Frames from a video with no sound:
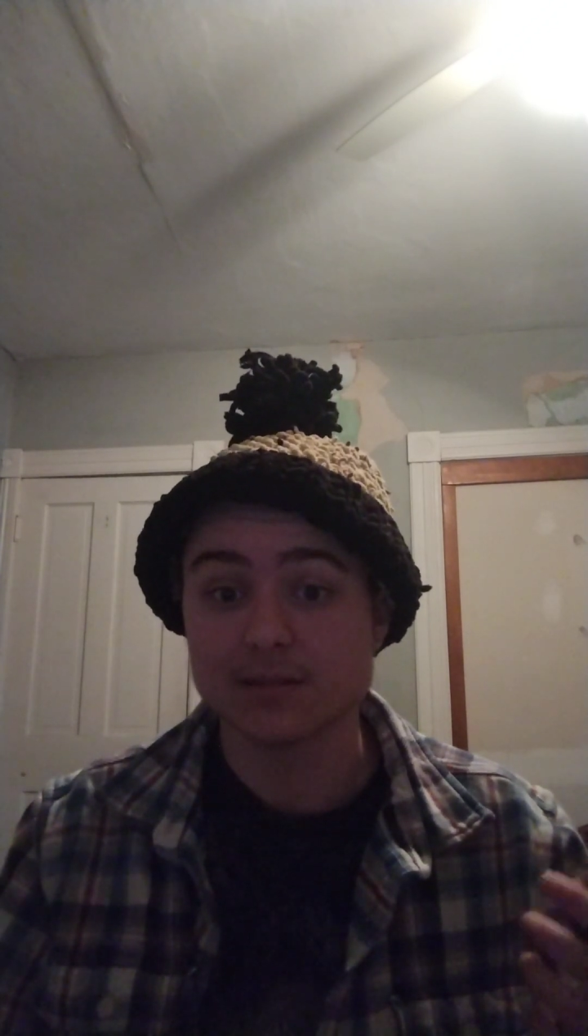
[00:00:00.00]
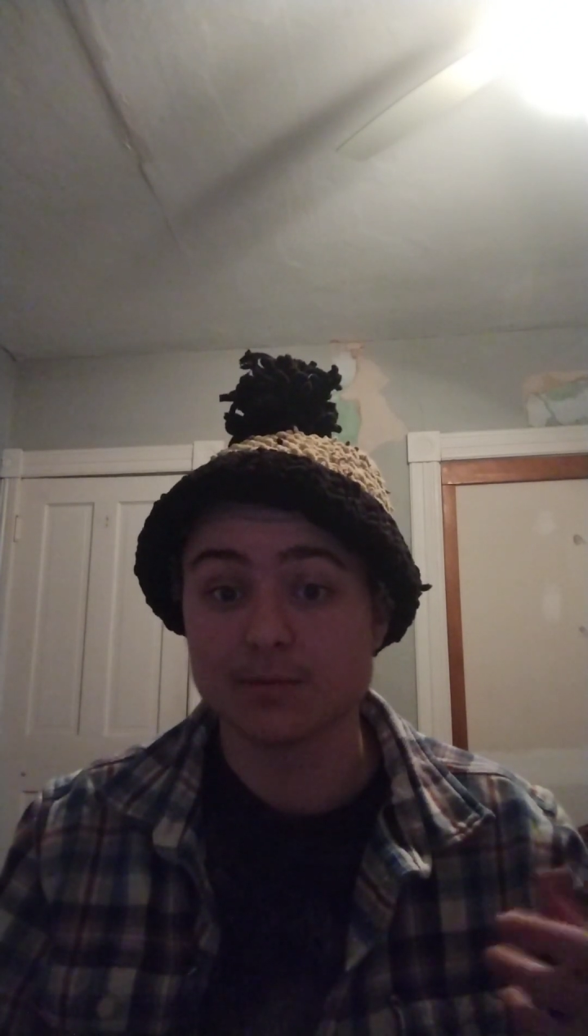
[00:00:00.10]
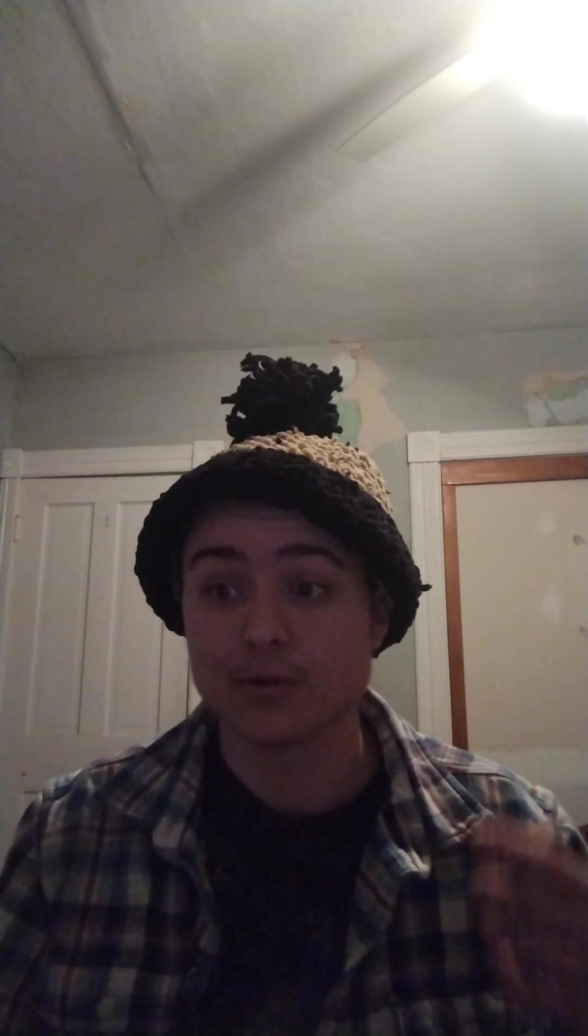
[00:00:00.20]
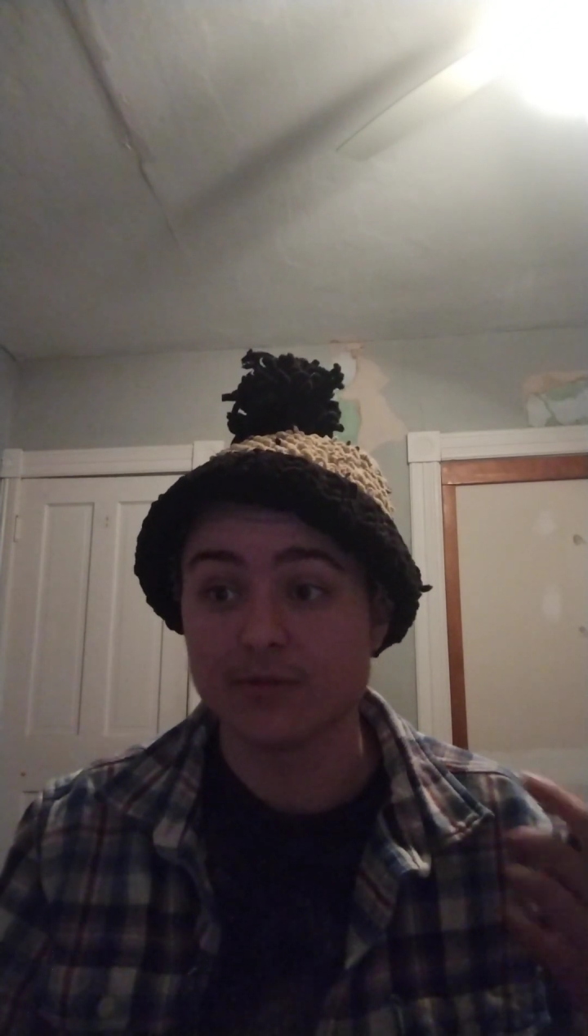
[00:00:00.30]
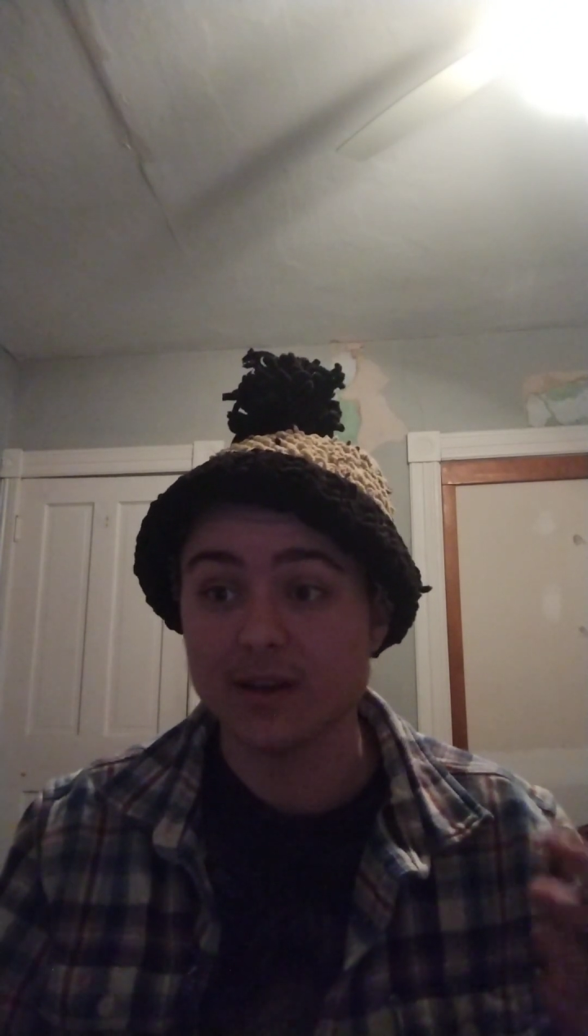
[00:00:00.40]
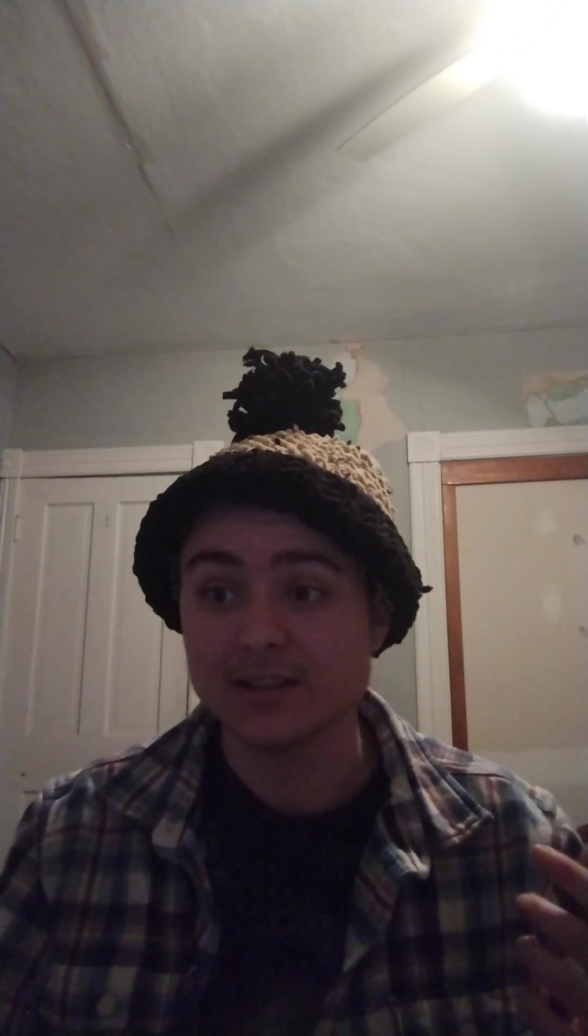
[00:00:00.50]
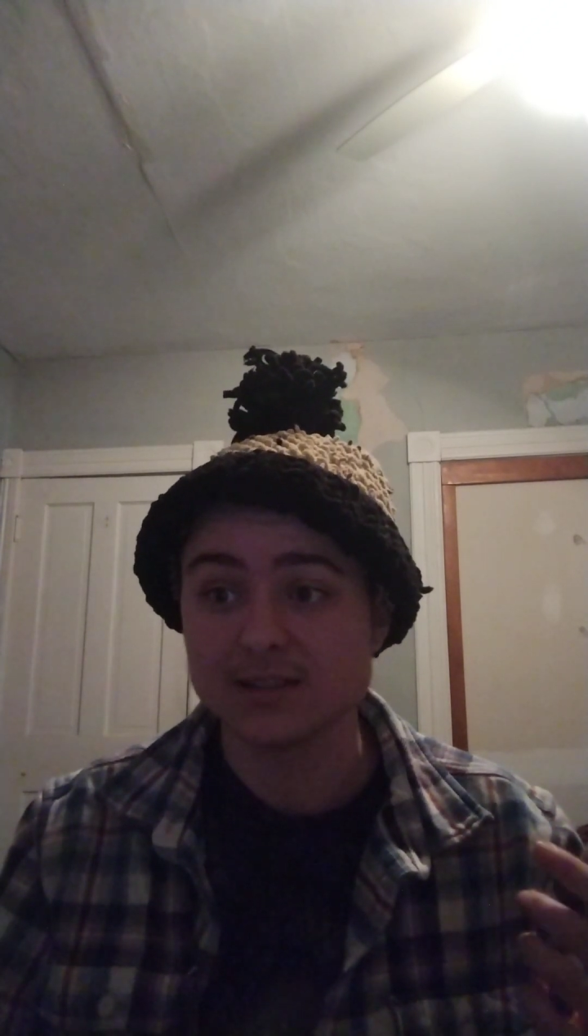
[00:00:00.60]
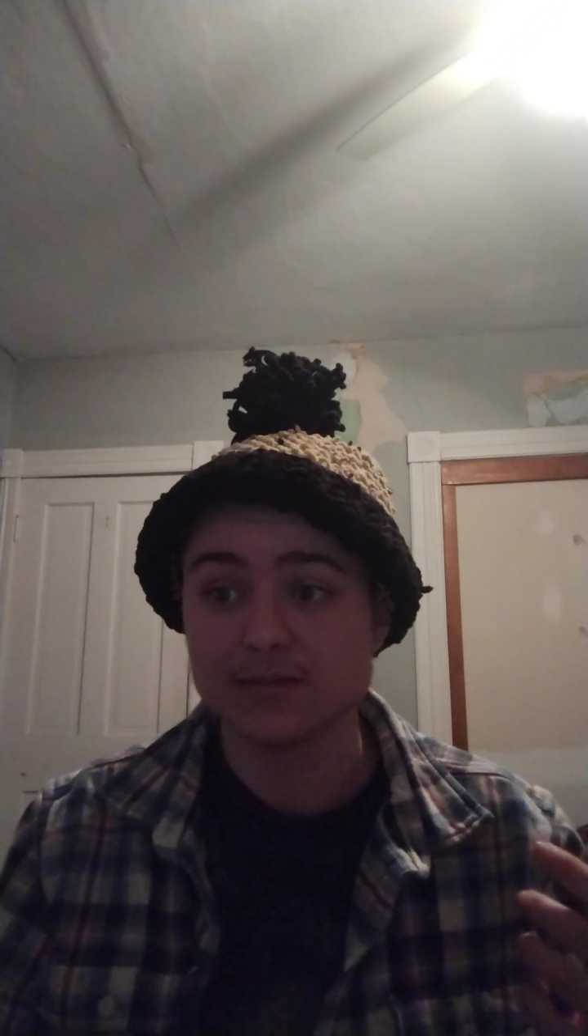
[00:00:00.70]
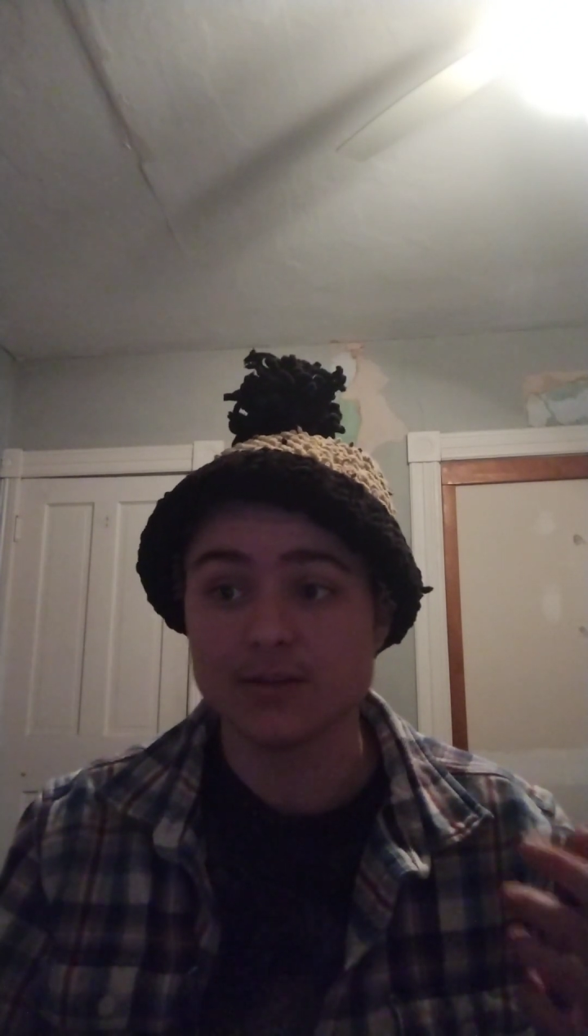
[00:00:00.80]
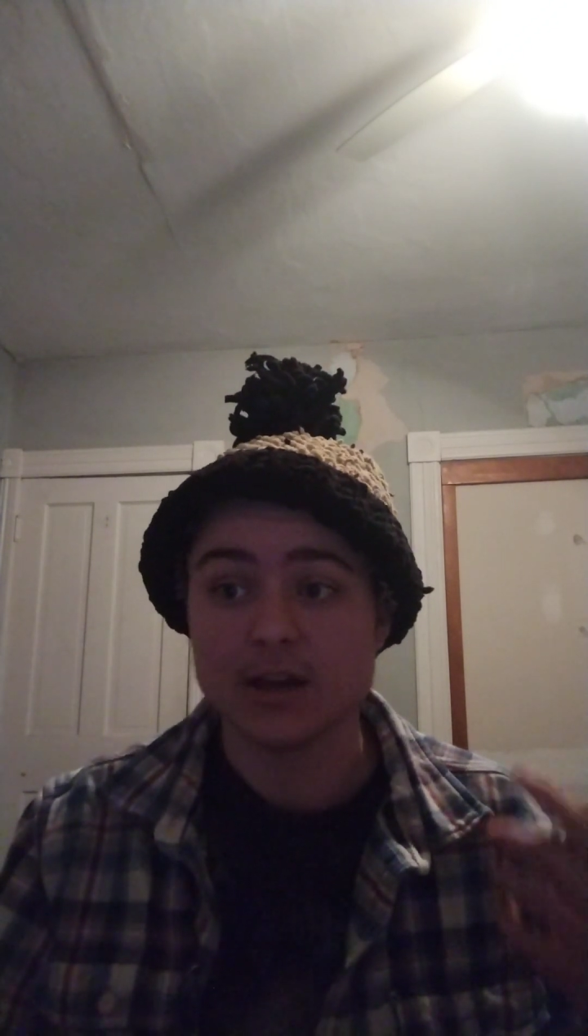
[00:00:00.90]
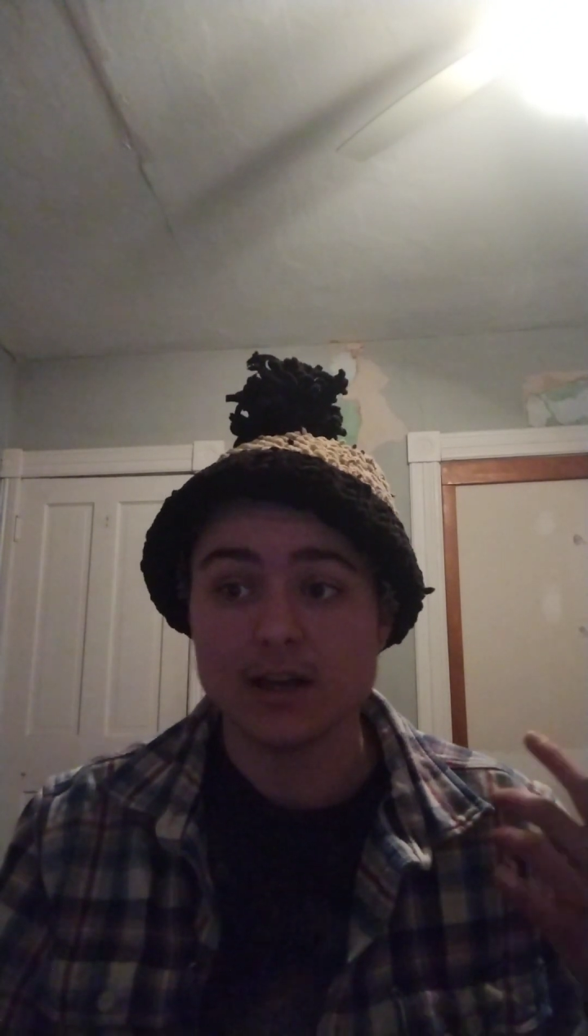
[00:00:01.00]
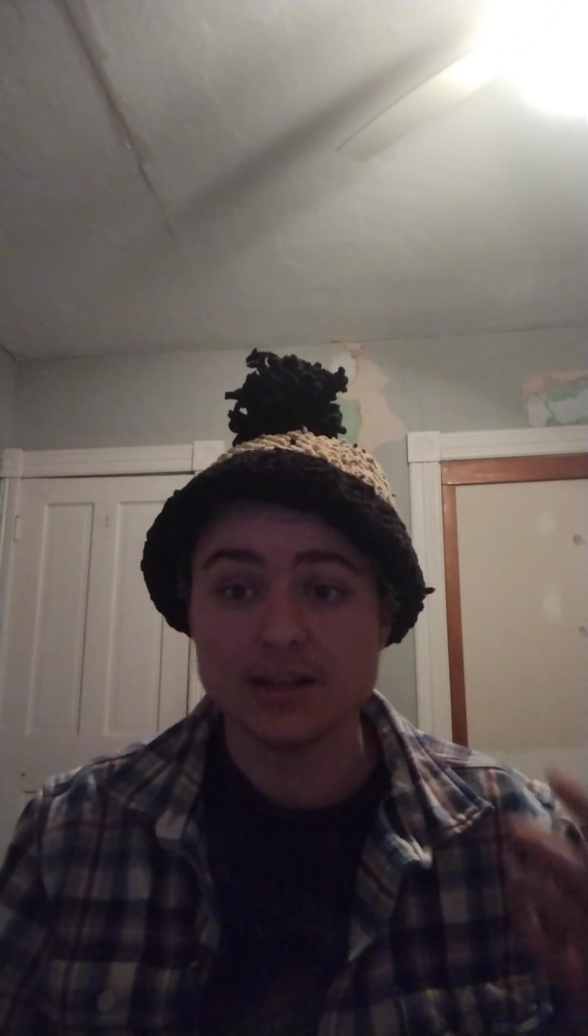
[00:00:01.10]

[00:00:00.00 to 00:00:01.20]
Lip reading: of pervasive